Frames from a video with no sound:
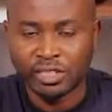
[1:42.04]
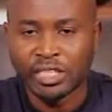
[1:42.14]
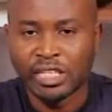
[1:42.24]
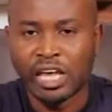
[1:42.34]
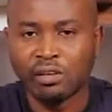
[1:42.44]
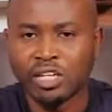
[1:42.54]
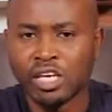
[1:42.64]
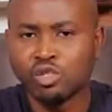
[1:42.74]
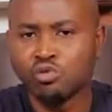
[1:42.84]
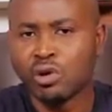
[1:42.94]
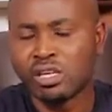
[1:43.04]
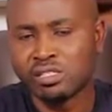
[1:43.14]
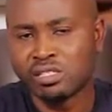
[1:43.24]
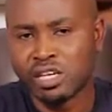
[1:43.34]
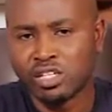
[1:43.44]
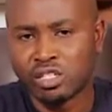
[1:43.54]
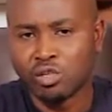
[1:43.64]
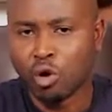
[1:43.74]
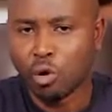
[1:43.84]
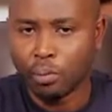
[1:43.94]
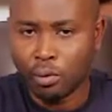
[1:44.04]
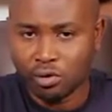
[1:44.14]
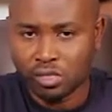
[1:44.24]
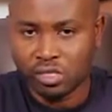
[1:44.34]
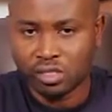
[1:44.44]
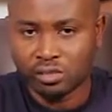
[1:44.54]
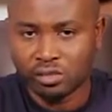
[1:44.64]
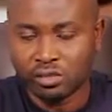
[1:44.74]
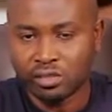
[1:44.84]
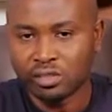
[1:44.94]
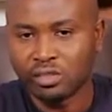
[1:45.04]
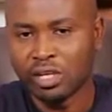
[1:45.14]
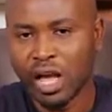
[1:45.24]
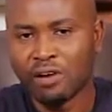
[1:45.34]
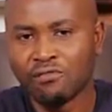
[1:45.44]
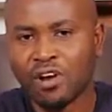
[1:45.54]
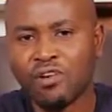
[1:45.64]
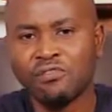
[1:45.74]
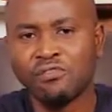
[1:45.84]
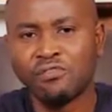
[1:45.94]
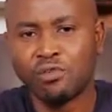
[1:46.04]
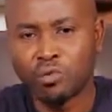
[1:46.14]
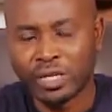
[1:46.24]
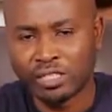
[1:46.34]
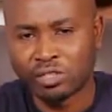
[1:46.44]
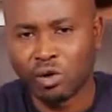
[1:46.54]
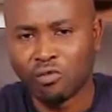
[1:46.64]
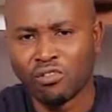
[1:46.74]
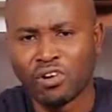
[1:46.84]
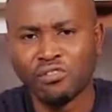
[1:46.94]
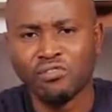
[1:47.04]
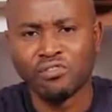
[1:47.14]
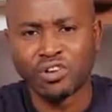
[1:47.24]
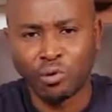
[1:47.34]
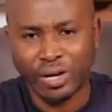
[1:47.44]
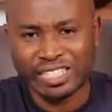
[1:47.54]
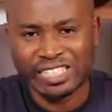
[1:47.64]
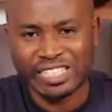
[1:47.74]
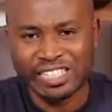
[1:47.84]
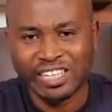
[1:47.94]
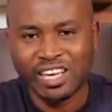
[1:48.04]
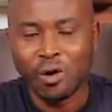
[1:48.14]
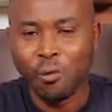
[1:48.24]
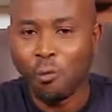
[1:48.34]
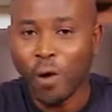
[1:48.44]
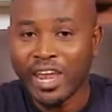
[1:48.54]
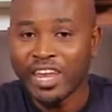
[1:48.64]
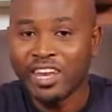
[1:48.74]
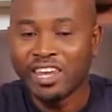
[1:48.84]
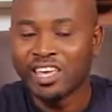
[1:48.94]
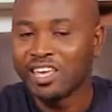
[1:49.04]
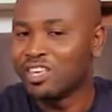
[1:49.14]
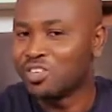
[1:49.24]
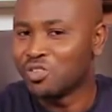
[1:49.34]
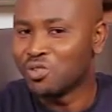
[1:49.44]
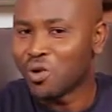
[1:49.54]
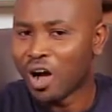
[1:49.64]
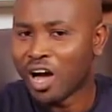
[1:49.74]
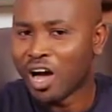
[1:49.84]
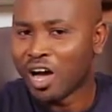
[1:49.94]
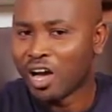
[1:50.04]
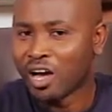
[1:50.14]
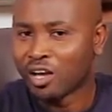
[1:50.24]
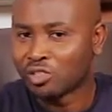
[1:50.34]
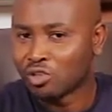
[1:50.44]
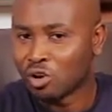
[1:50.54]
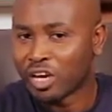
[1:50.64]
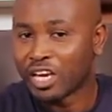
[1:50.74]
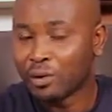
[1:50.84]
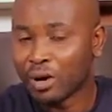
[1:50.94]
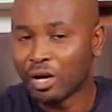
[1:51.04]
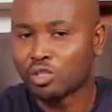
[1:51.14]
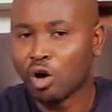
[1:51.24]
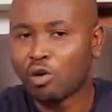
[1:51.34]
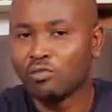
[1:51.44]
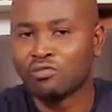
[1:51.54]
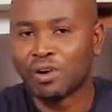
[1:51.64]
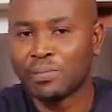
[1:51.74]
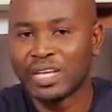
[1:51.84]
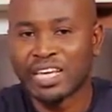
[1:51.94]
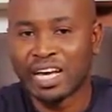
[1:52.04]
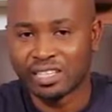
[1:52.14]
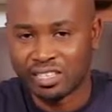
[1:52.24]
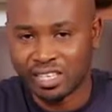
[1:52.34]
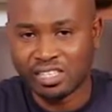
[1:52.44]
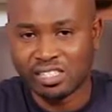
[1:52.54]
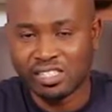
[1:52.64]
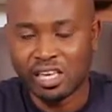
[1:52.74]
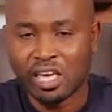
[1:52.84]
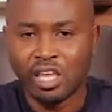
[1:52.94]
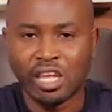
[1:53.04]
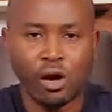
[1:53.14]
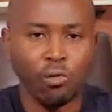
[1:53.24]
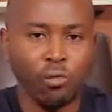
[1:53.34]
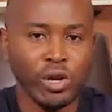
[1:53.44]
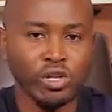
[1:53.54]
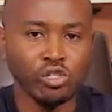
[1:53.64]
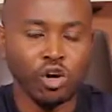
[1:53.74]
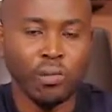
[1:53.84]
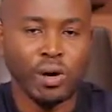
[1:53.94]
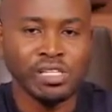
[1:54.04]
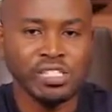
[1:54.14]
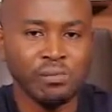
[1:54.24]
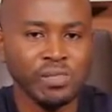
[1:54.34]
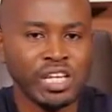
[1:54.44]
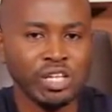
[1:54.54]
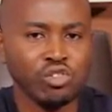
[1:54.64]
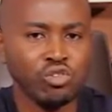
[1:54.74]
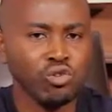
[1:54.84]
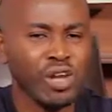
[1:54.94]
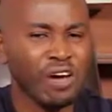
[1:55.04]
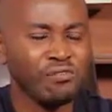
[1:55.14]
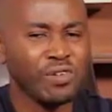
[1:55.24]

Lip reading: Now, these 2 hesitation or pauses are very fluent or very frequent when you are talking about unfamiliar things. Now, when you talk about something that you don't have